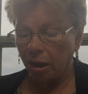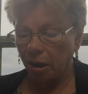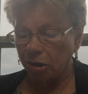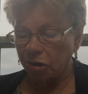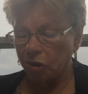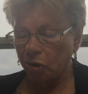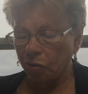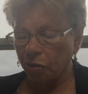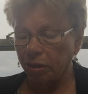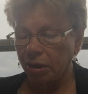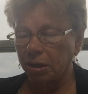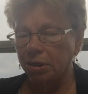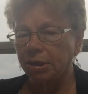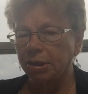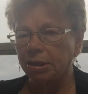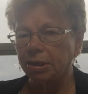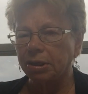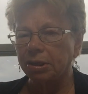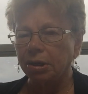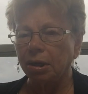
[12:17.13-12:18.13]
So this
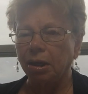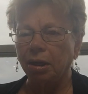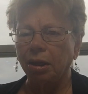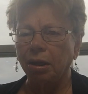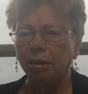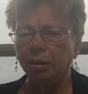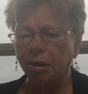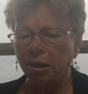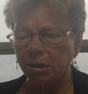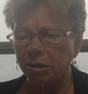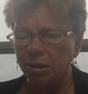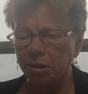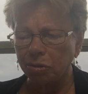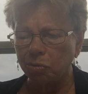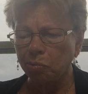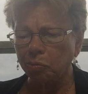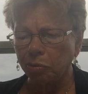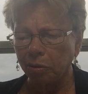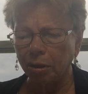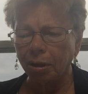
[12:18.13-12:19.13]
is
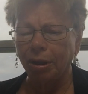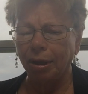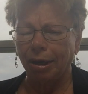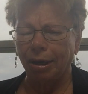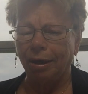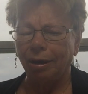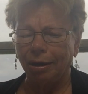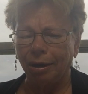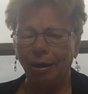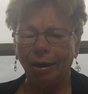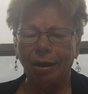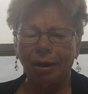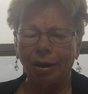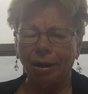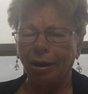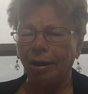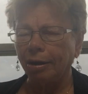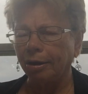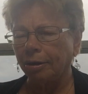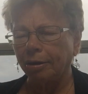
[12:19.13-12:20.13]
really
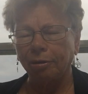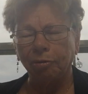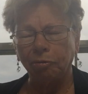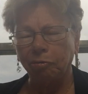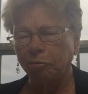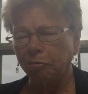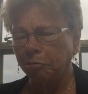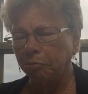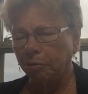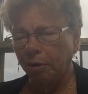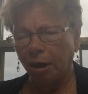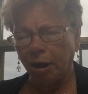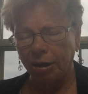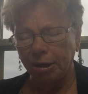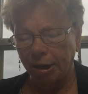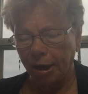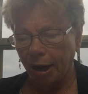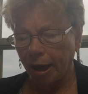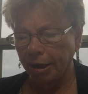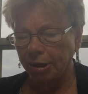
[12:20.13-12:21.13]
a
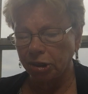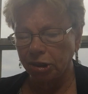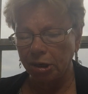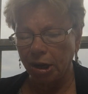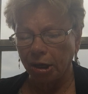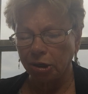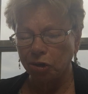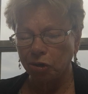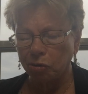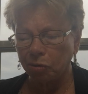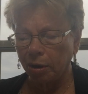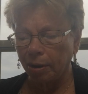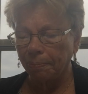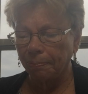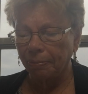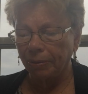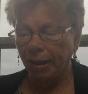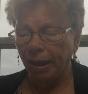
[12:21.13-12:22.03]
nice trip.